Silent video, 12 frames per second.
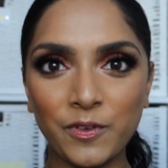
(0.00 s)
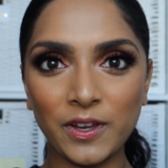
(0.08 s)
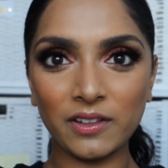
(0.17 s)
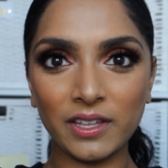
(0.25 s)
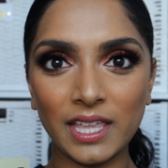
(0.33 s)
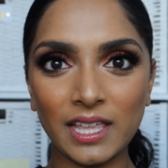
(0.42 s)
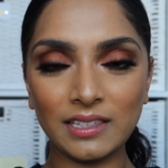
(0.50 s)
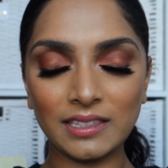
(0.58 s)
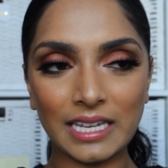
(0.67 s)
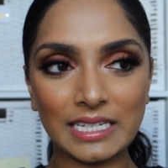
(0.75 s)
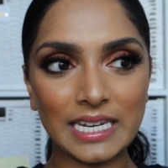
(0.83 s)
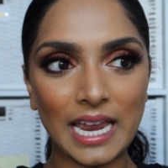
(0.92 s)
feeling
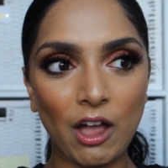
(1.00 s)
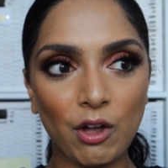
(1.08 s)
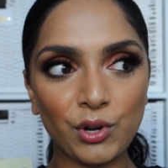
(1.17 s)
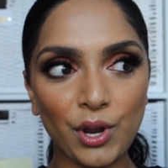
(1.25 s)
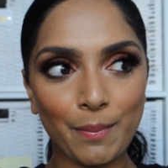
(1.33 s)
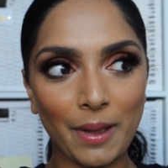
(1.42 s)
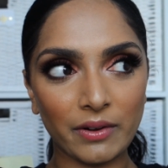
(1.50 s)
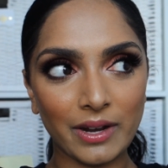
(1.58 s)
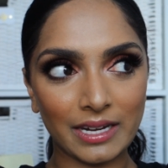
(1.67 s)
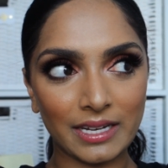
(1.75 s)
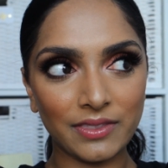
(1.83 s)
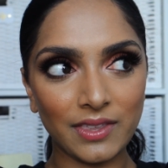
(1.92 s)
like down
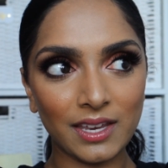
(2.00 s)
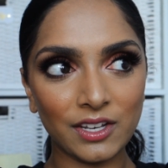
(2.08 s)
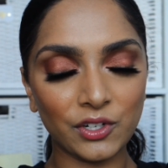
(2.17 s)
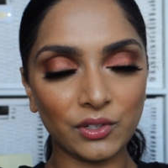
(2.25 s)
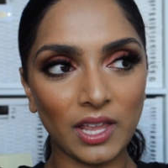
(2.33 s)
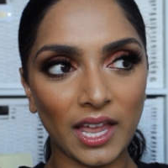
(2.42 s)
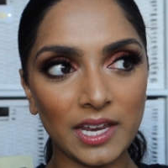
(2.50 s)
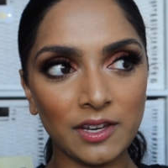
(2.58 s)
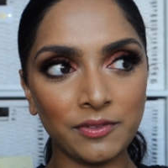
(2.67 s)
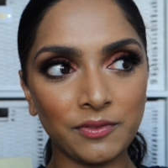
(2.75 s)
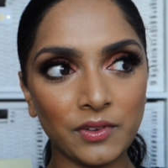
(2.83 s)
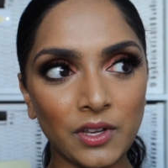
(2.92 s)
about anything in your
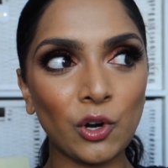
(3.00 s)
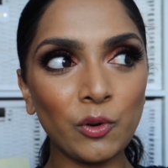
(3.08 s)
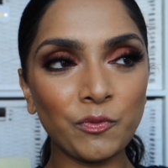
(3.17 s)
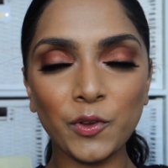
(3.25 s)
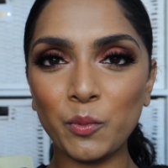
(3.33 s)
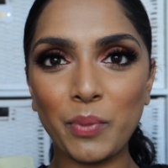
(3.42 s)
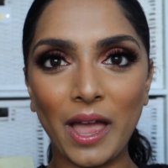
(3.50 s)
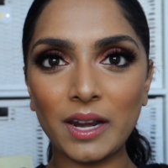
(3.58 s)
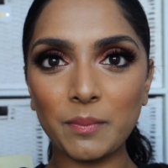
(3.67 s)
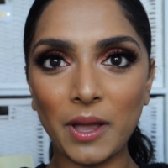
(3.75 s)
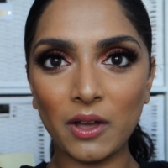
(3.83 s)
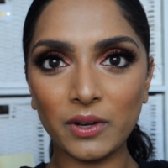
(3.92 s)
life, don't feel
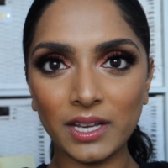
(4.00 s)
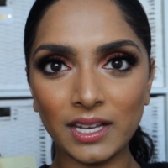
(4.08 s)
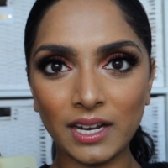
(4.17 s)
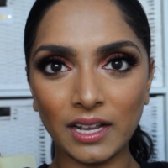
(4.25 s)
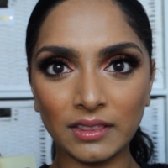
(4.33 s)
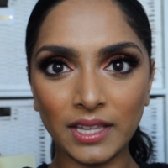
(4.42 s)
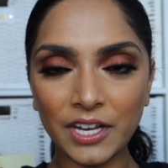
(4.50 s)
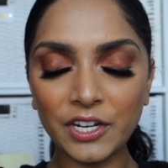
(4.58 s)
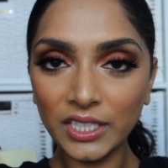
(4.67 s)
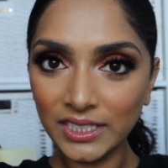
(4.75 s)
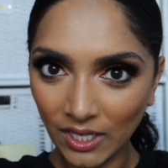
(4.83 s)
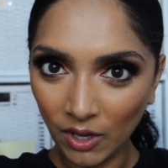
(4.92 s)
bad about it.
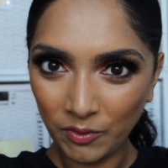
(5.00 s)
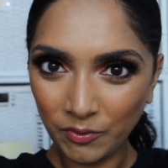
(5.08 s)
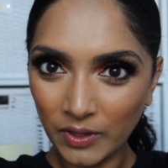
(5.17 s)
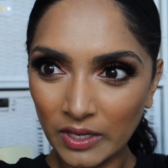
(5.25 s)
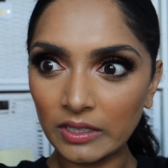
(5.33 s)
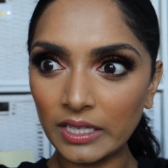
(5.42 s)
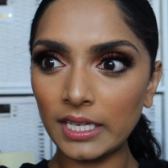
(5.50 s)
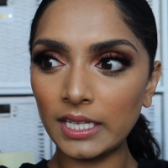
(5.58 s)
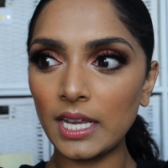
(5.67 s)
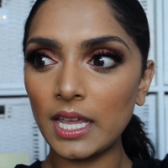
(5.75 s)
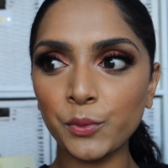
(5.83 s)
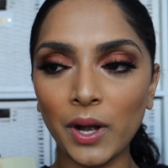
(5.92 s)
Let yourself feel
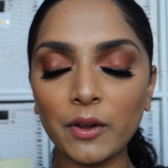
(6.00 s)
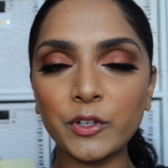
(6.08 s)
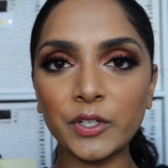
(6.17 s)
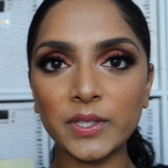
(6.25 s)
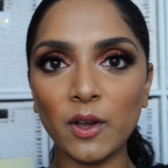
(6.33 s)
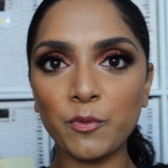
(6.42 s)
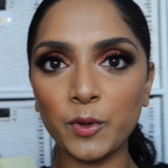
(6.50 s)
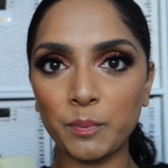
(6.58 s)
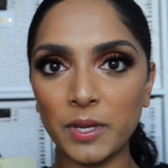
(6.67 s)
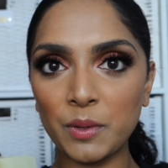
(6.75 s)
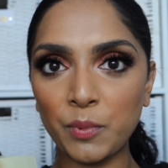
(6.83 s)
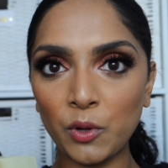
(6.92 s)
it. Surround yourself
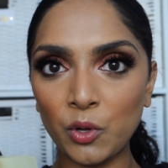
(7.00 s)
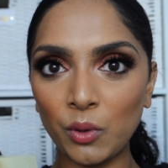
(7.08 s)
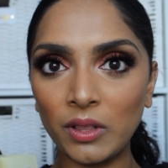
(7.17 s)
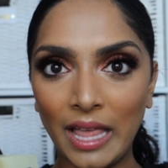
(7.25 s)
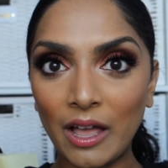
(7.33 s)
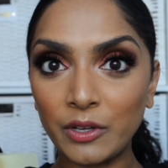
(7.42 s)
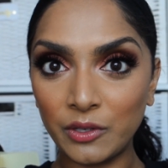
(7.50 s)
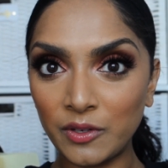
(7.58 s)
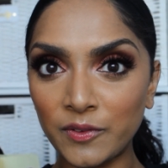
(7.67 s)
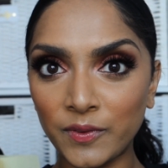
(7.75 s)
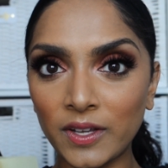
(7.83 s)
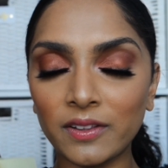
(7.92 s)
with people who allow
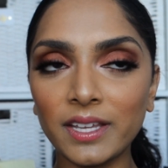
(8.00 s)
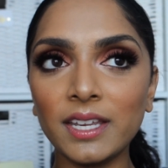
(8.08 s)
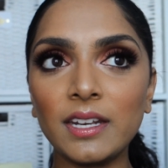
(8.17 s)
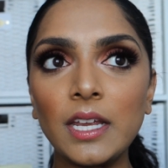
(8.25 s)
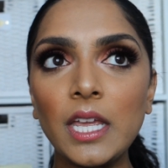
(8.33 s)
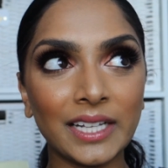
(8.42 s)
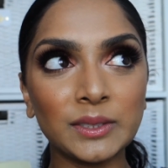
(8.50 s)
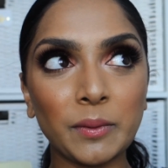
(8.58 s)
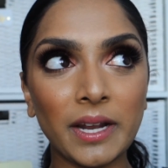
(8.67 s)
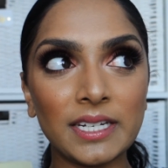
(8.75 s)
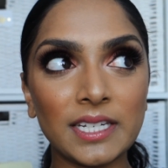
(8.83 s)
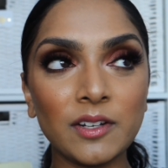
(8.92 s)
you to feel it.
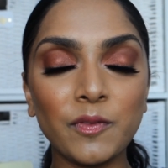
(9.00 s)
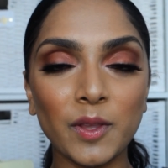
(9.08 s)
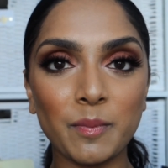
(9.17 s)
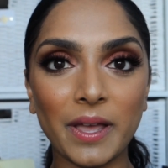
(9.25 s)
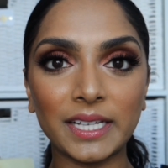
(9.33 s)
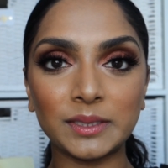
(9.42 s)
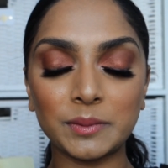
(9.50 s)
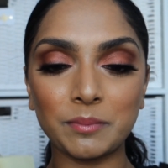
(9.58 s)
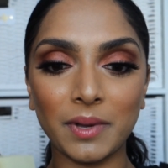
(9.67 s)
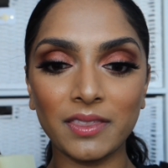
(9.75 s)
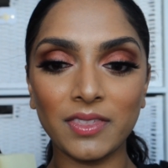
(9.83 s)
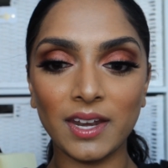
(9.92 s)
That's what I did for the
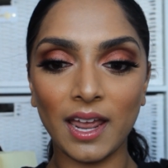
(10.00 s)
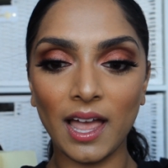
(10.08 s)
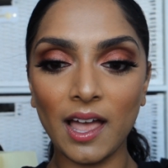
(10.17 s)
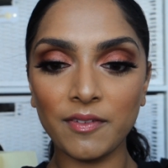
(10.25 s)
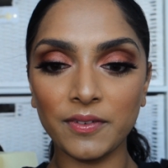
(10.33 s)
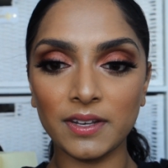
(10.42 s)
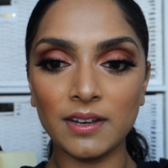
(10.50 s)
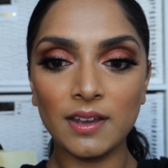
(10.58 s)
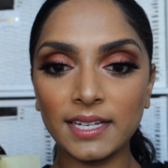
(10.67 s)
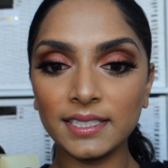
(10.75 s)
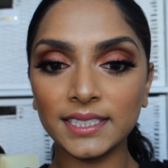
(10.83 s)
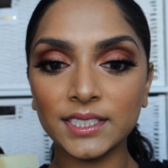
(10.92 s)
past month and a half. And
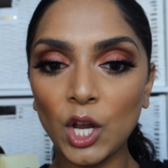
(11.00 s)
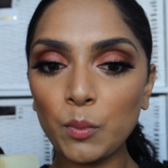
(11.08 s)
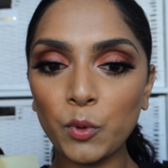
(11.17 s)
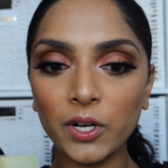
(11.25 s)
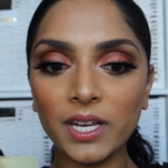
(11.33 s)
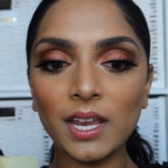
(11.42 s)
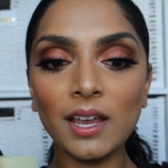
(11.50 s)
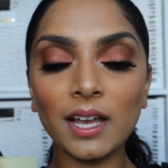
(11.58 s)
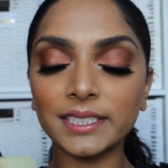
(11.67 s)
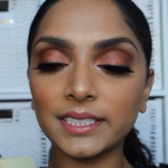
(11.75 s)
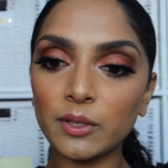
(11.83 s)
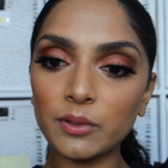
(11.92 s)
I didn't stop working.
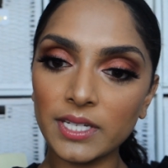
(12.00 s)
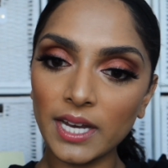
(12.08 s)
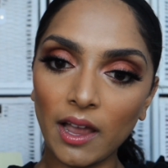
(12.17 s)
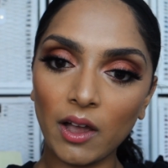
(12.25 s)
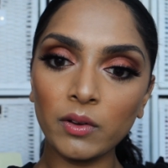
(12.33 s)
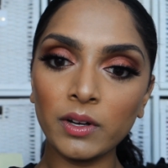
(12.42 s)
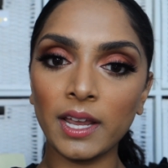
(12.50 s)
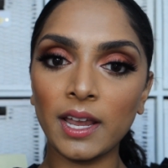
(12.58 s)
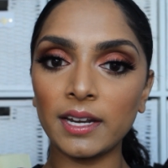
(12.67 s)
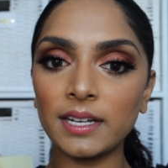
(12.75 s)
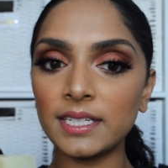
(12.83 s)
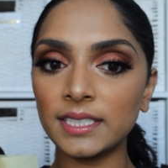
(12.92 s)
I slowed down. I
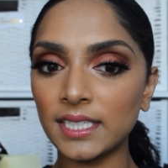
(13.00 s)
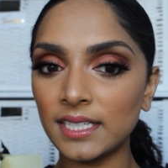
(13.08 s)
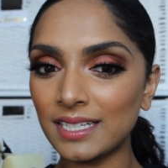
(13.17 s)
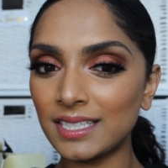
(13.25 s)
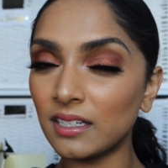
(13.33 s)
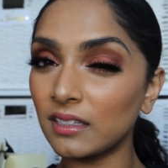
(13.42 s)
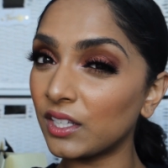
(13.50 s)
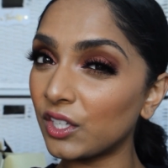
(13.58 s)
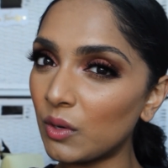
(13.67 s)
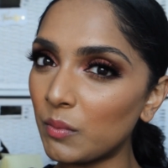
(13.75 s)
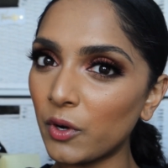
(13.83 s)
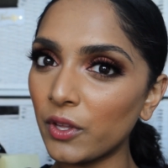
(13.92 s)
kind of disconnected a
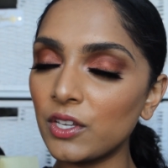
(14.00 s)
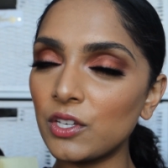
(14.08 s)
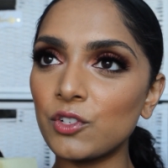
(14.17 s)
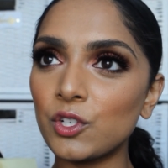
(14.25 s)
little more than